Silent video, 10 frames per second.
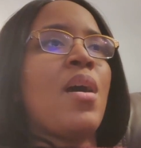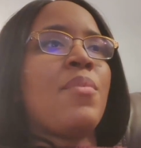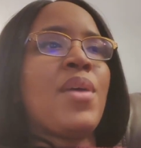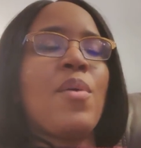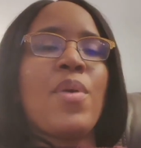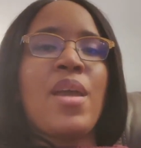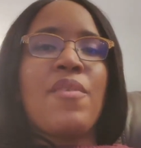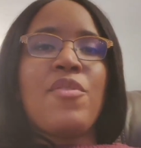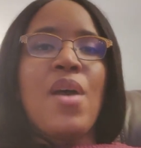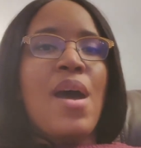Um, that
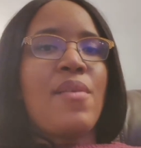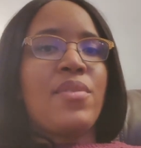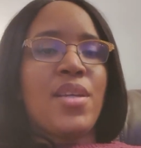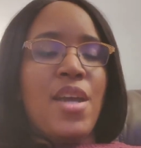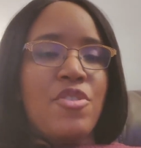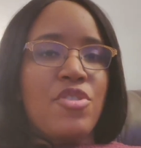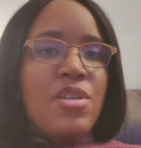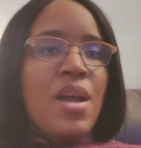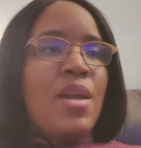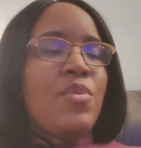way, if you have like
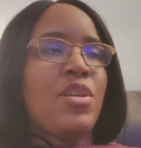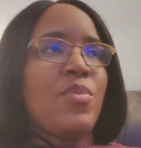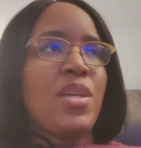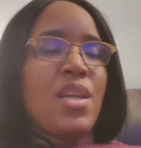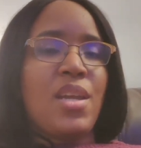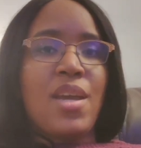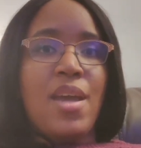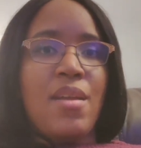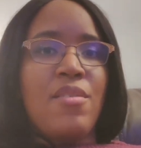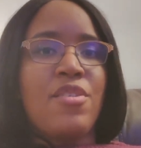extra time, you can be getting
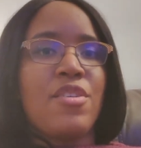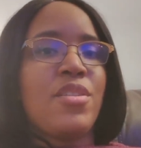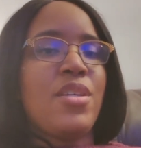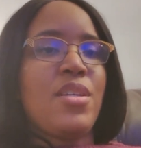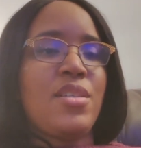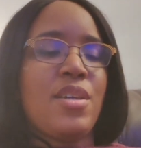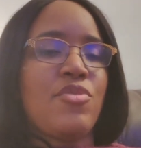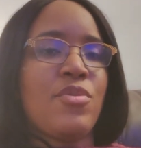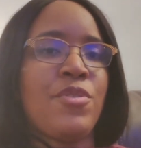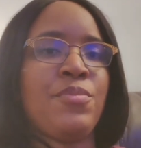ahead on your cleaning
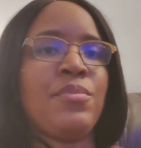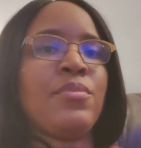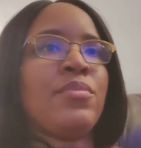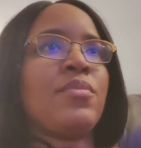schedule.